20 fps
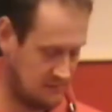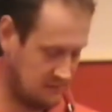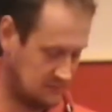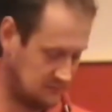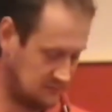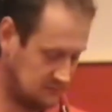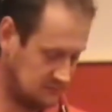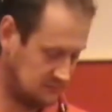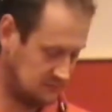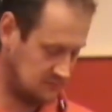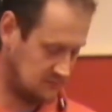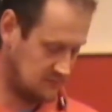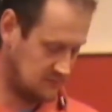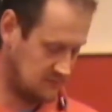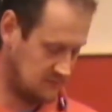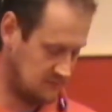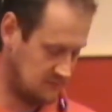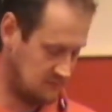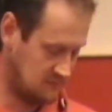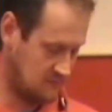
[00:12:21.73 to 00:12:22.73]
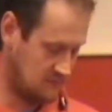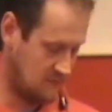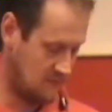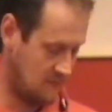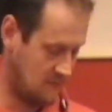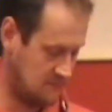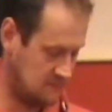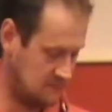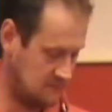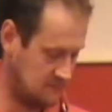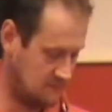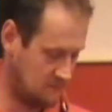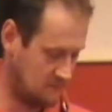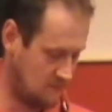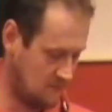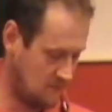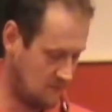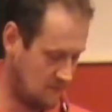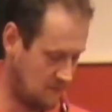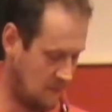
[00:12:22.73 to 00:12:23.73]
of processor independent, isn't
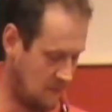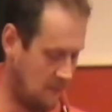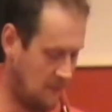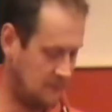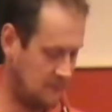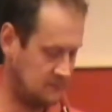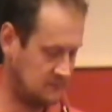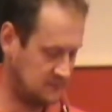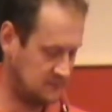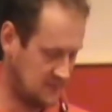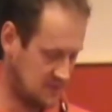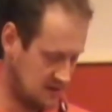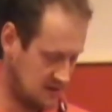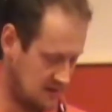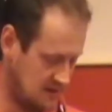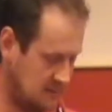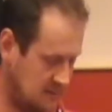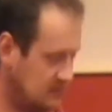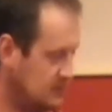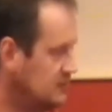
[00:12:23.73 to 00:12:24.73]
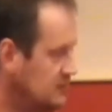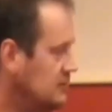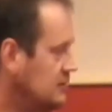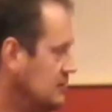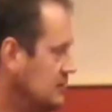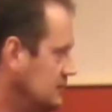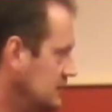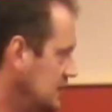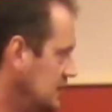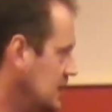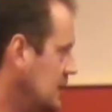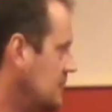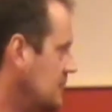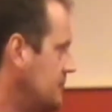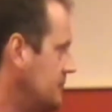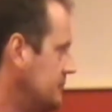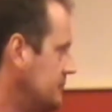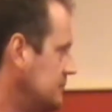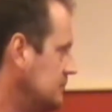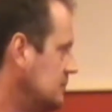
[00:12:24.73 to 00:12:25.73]
it, really? It's just
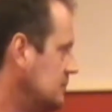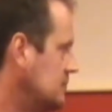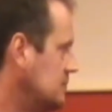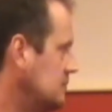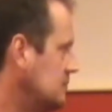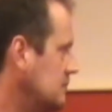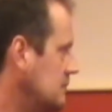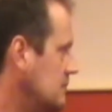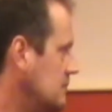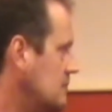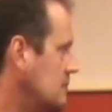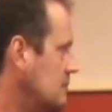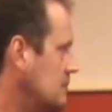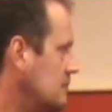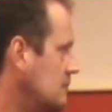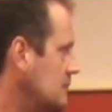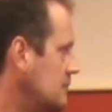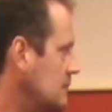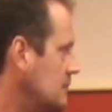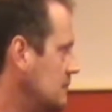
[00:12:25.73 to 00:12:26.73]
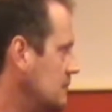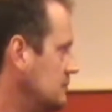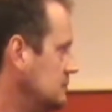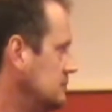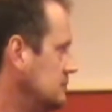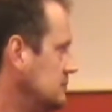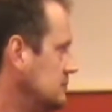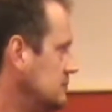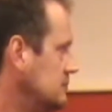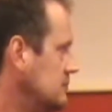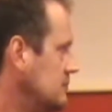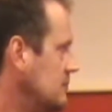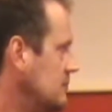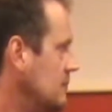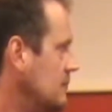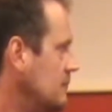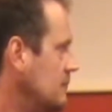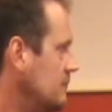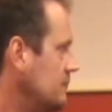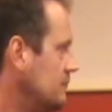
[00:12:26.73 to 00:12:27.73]
effectively start at an end, like, say,
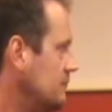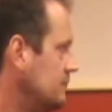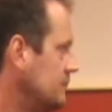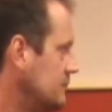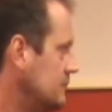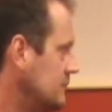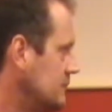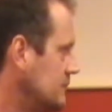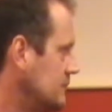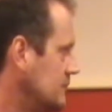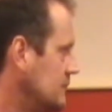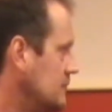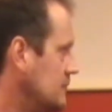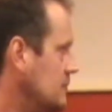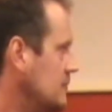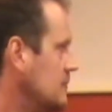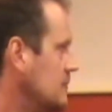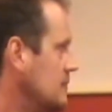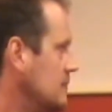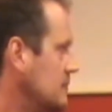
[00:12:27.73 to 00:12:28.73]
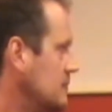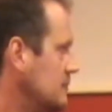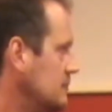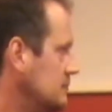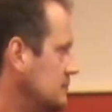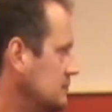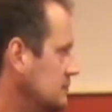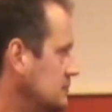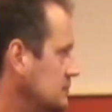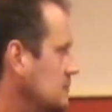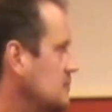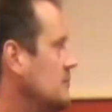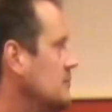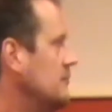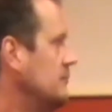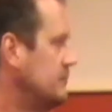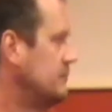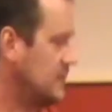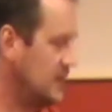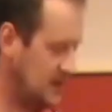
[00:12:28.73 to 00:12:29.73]
do the job, or you finish, right?
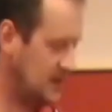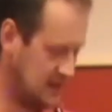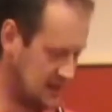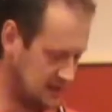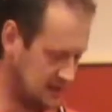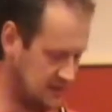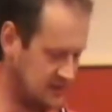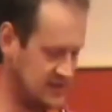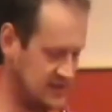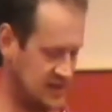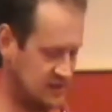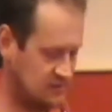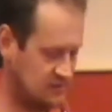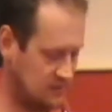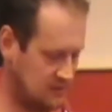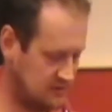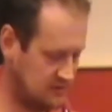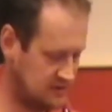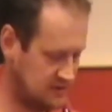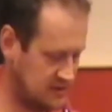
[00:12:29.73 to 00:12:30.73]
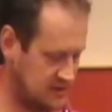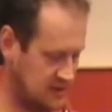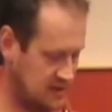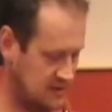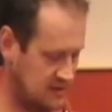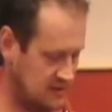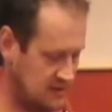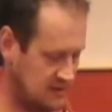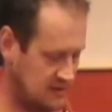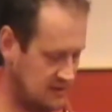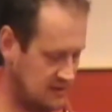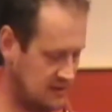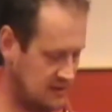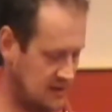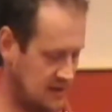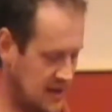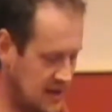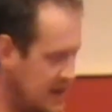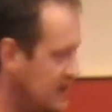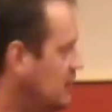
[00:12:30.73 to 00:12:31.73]
Yeah, because that's what
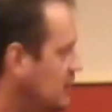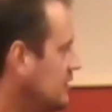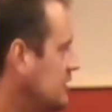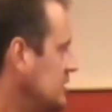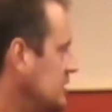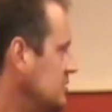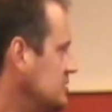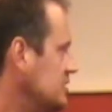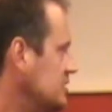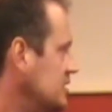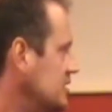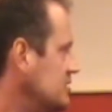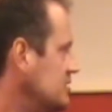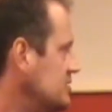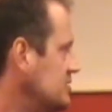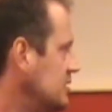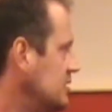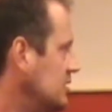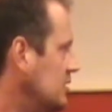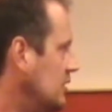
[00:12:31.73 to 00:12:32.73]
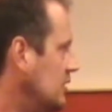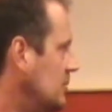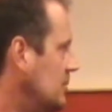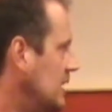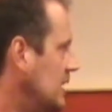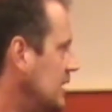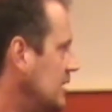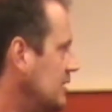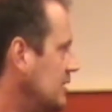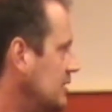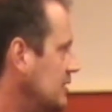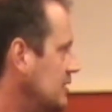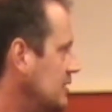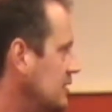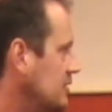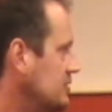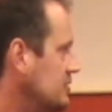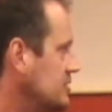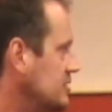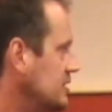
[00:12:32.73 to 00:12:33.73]
IRQs are used to call back
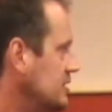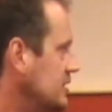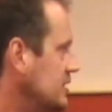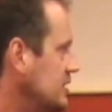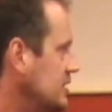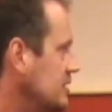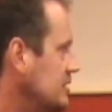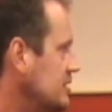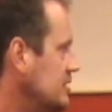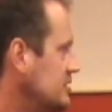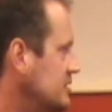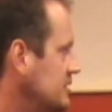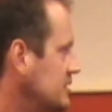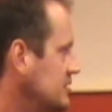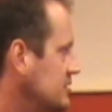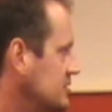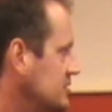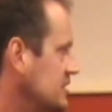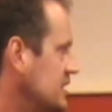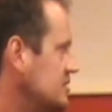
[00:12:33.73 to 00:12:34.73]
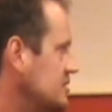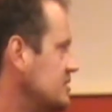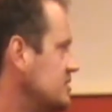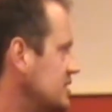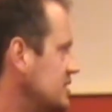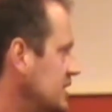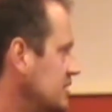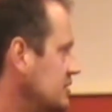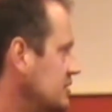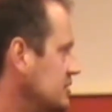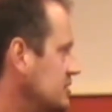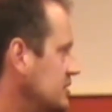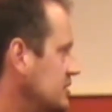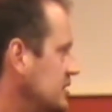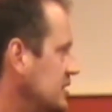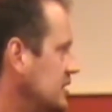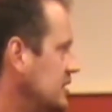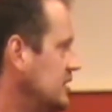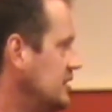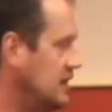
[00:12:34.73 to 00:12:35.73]
onto it just sends a signal to
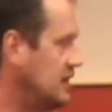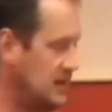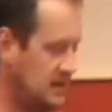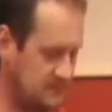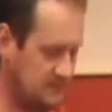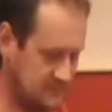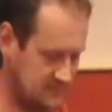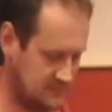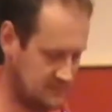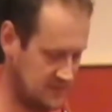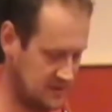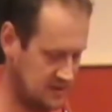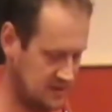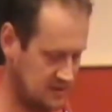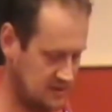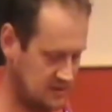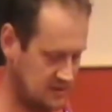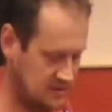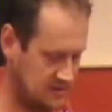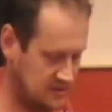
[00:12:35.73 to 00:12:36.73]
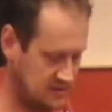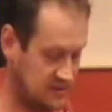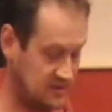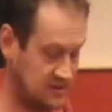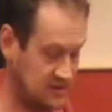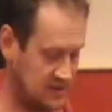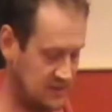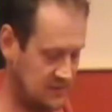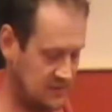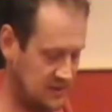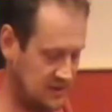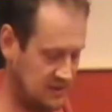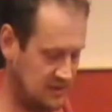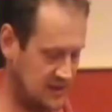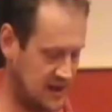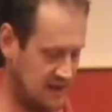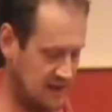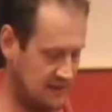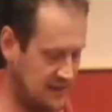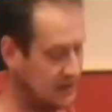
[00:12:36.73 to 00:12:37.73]
the CPU
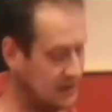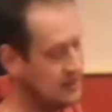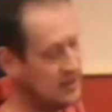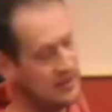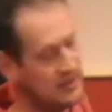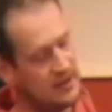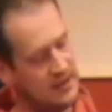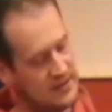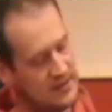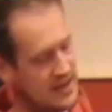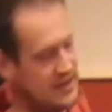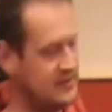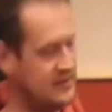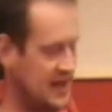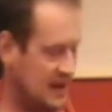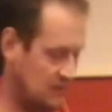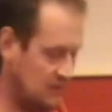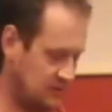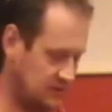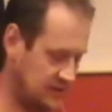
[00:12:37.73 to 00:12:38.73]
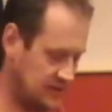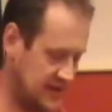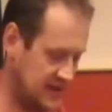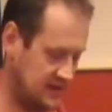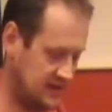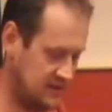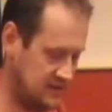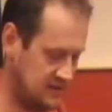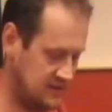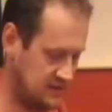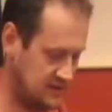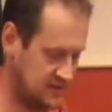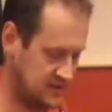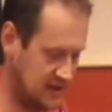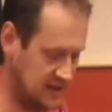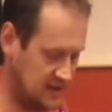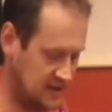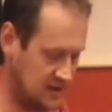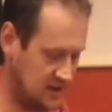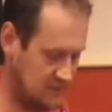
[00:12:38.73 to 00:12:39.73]
directly, and then that will then
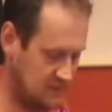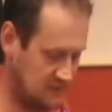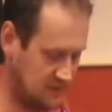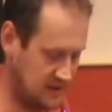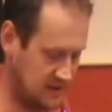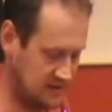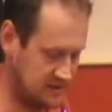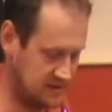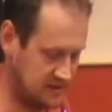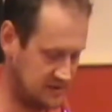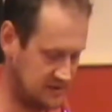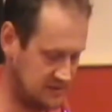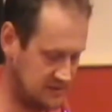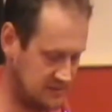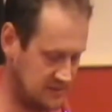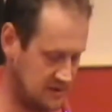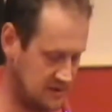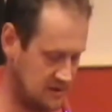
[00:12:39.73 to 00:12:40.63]
tell the operating system.